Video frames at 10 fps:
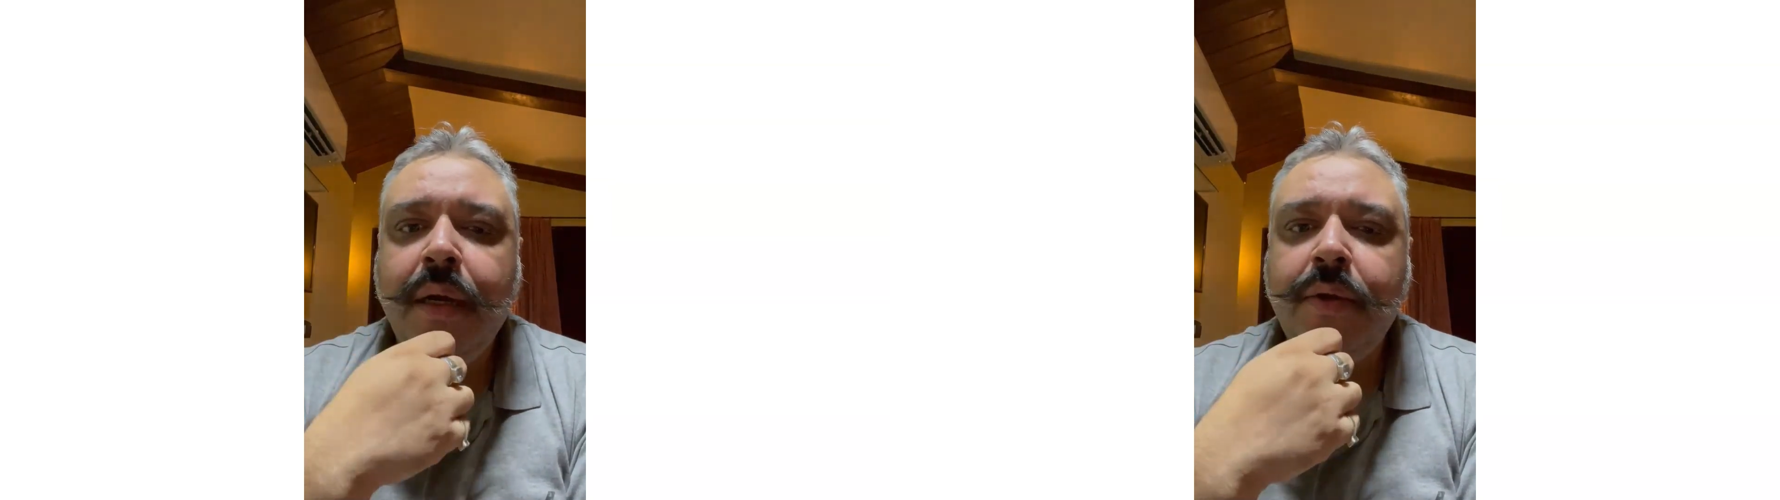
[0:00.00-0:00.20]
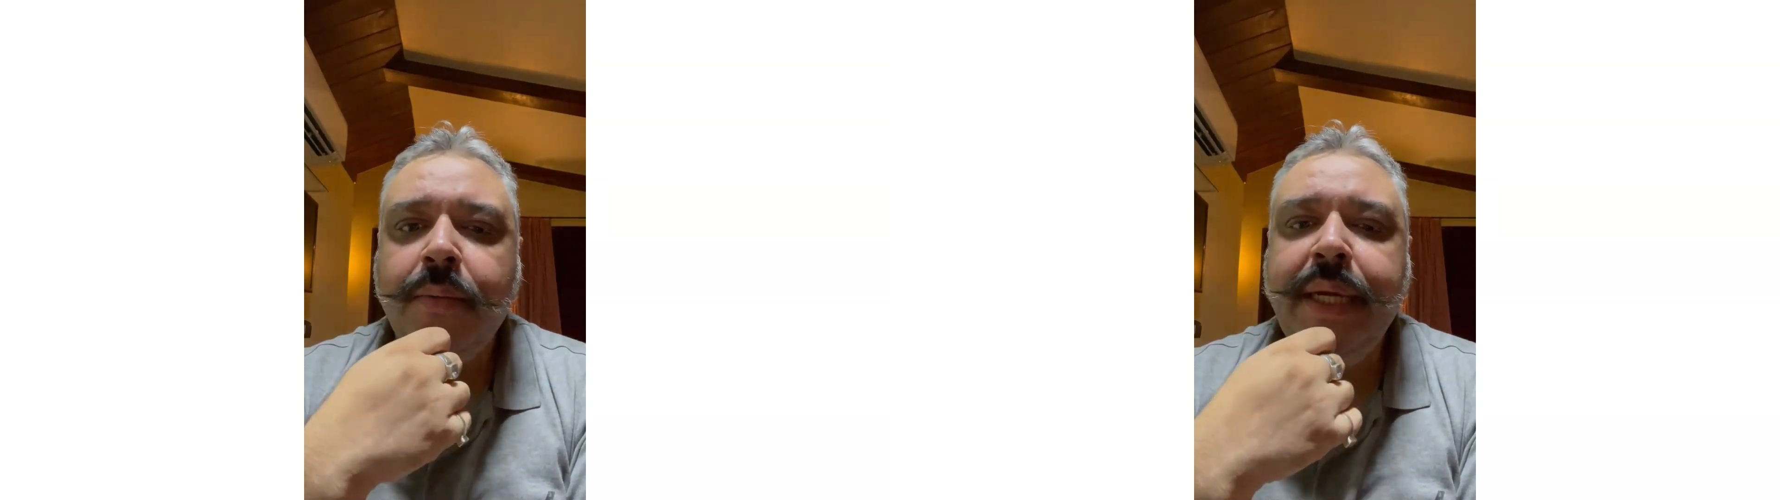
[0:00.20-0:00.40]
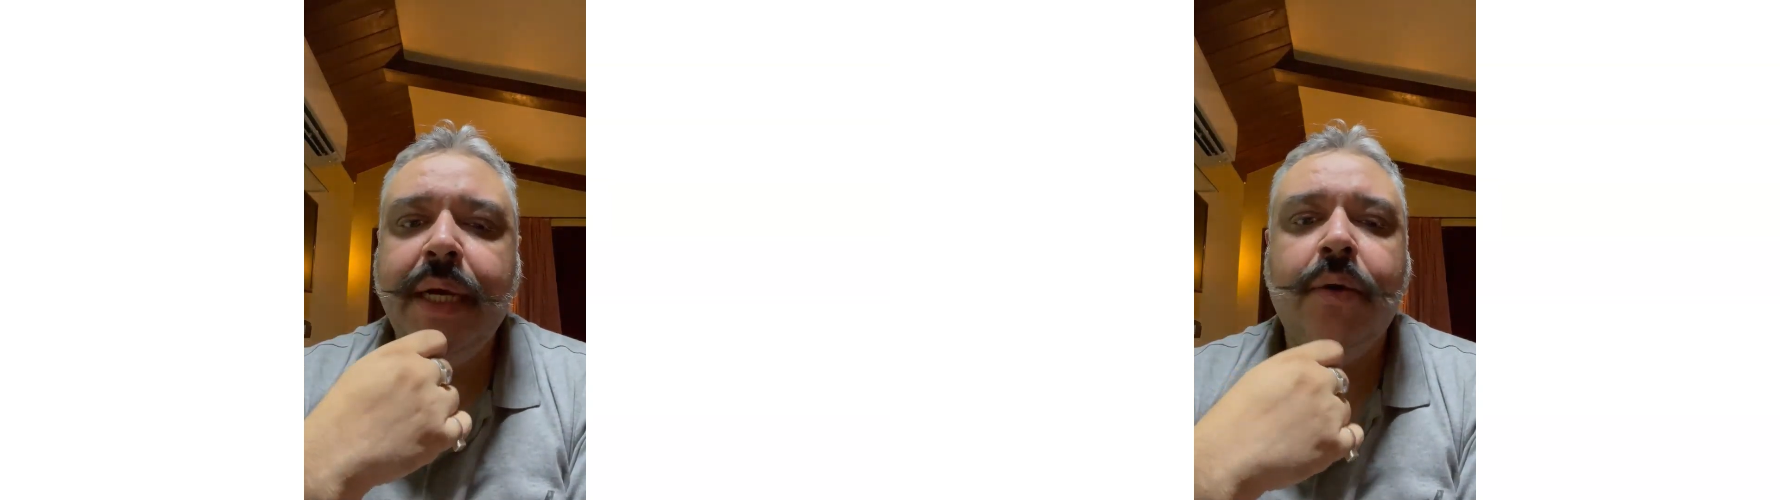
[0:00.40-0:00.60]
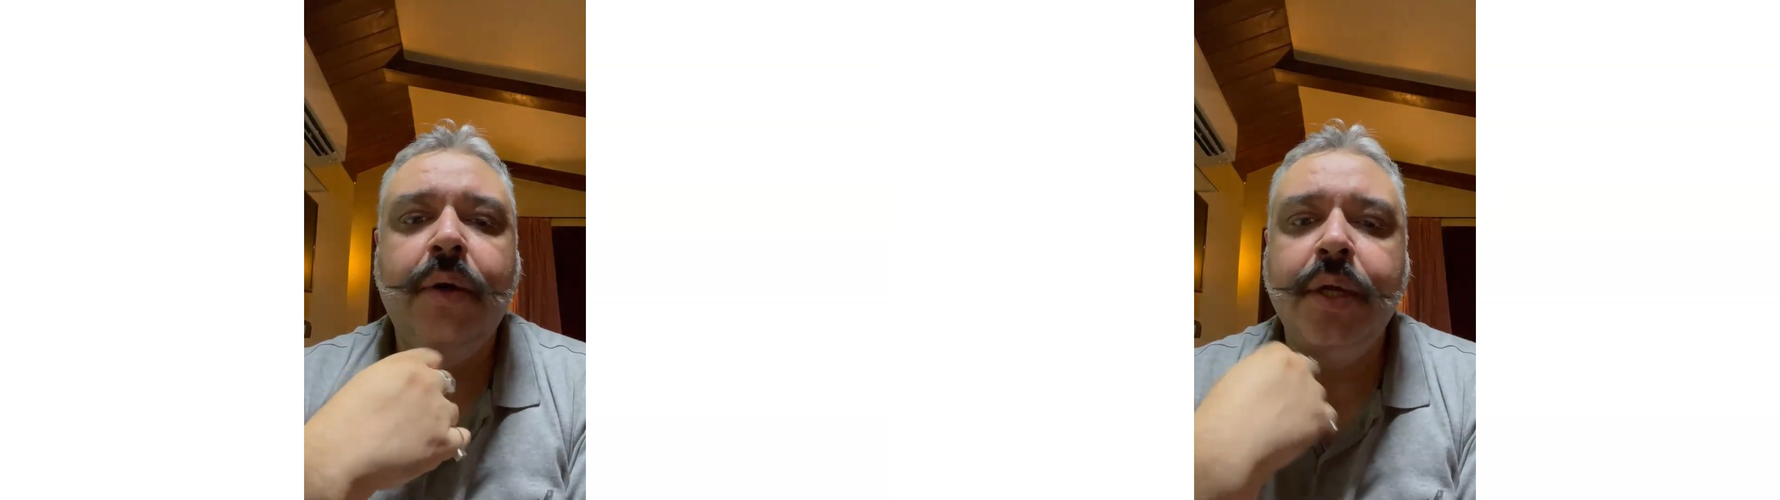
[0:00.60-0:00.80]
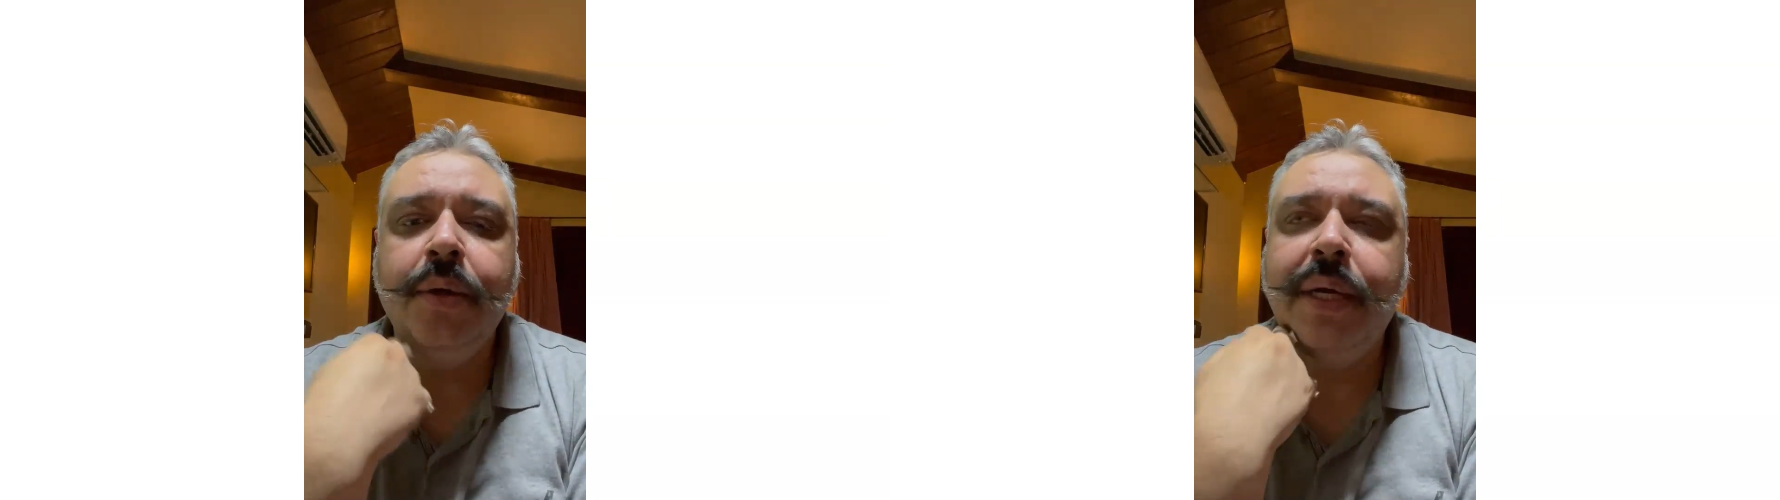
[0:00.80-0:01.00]
to be a
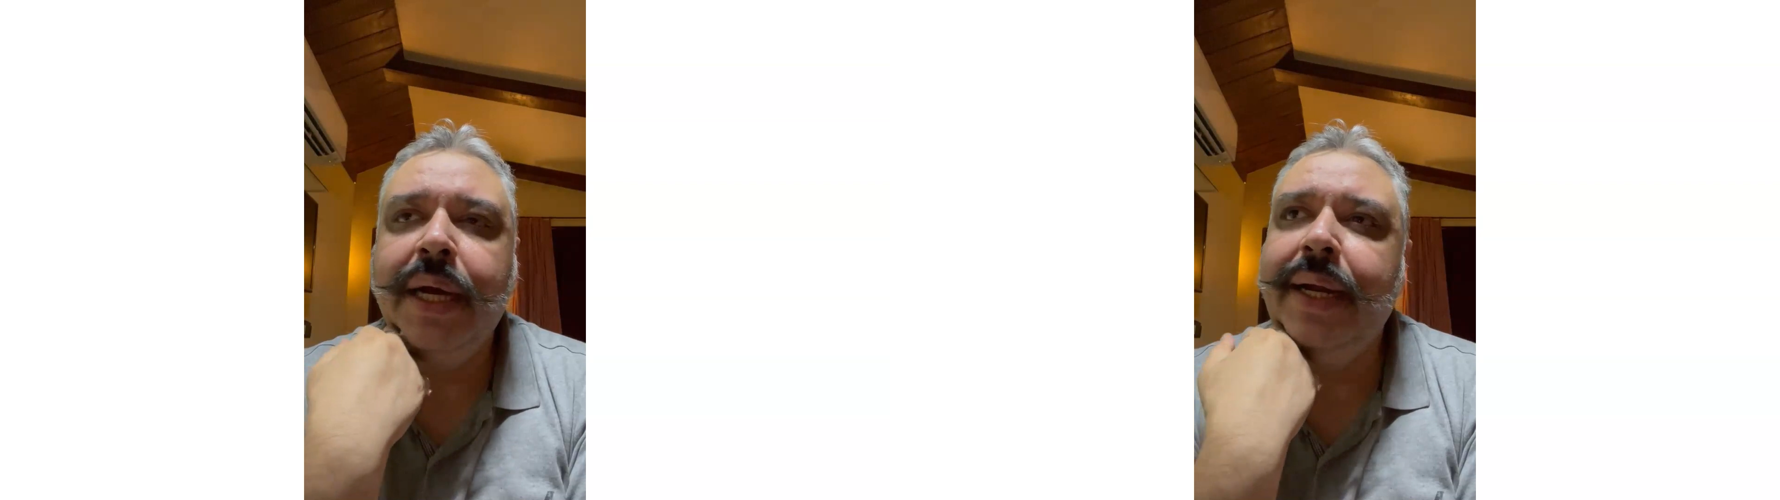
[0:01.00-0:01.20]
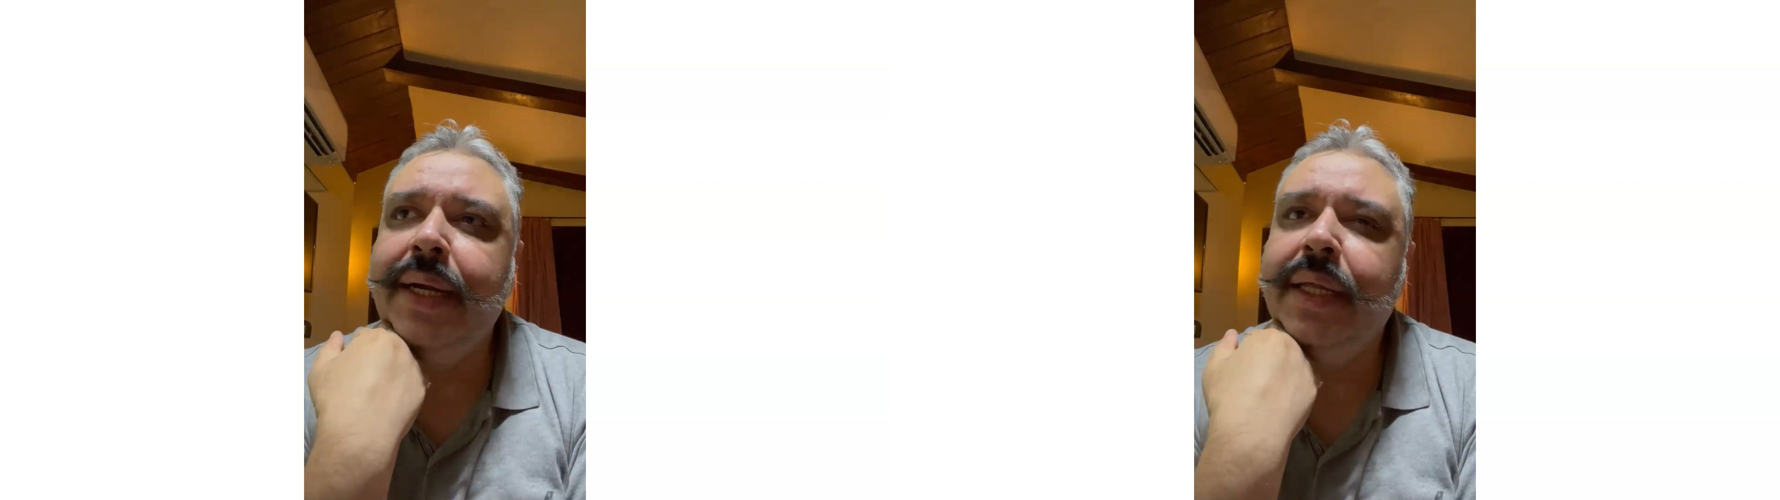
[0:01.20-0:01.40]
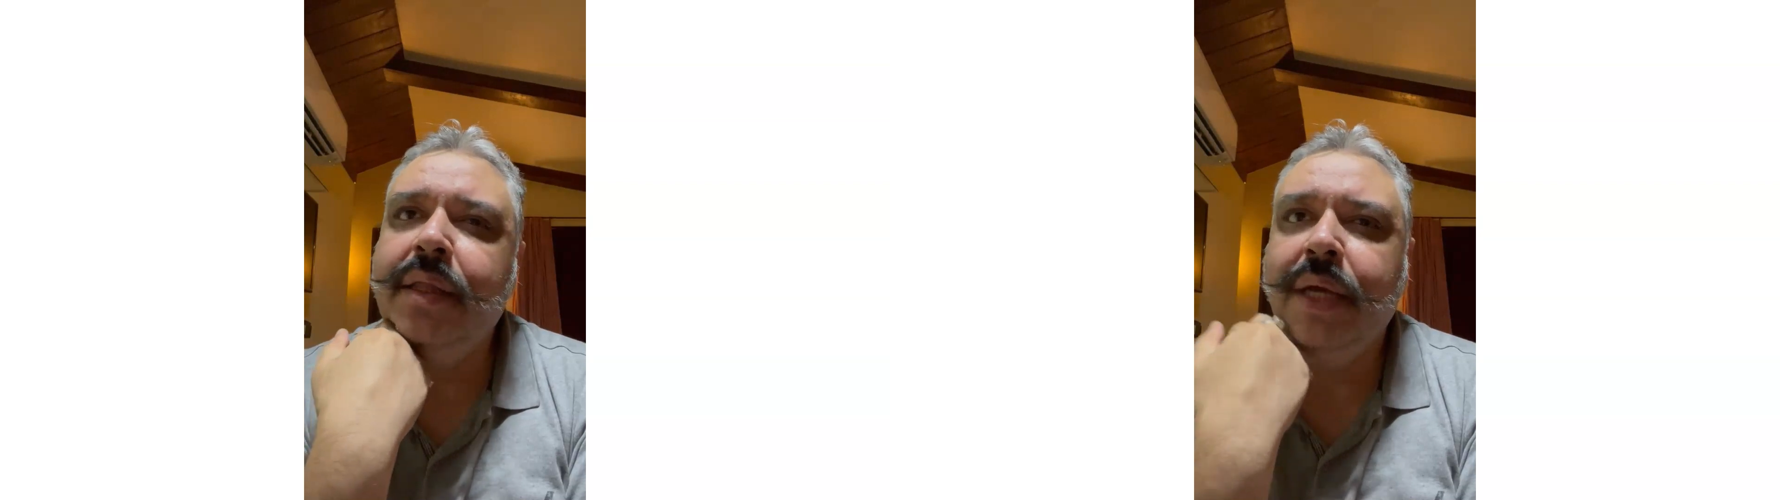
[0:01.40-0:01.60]
good yoga, and yes,